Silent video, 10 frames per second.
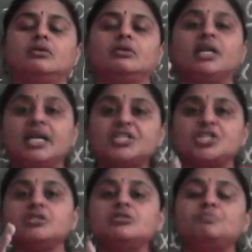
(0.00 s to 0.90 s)

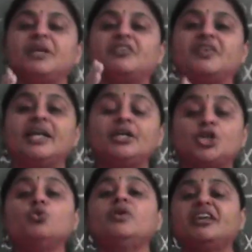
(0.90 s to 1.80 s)
relations between
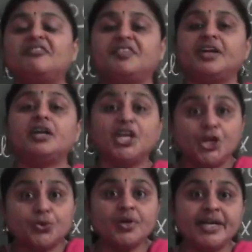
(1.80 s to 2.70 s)
two different
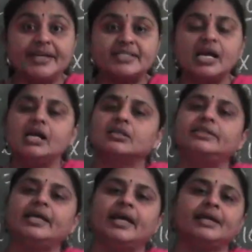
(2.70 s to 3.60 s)
units,
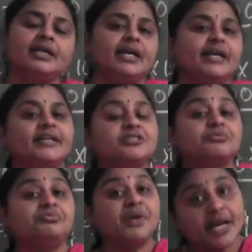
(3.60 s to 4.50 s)
then it
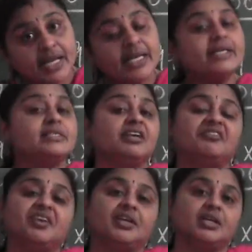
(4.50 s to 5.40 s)
is very easy
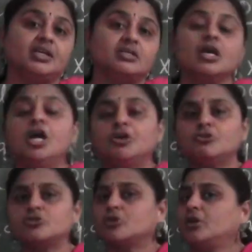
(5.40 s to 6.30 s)
for us to
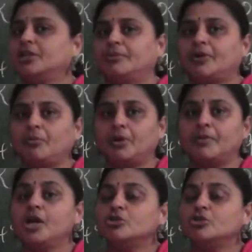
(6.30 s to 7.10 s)
solve the problem.